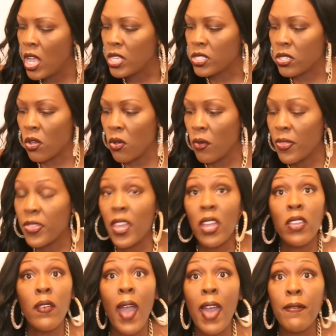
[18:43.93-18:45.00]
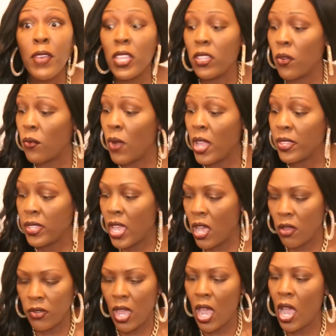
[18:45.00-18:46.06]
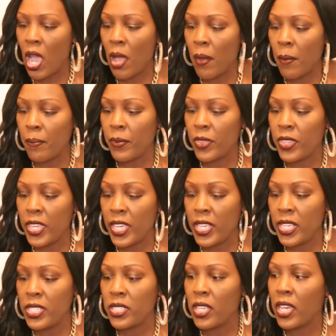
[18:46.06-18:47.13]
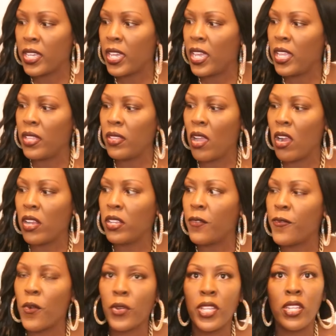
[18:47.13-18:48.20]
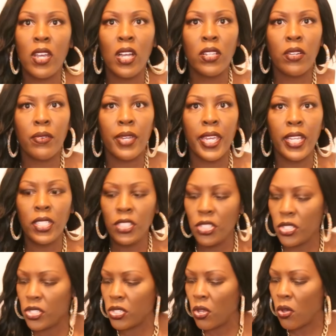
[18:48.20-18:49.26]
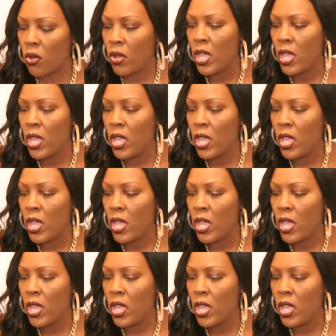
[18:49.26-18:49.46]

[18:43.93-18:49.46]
So there you have it, the rundown. Um, these again are in the forty dollar range. So,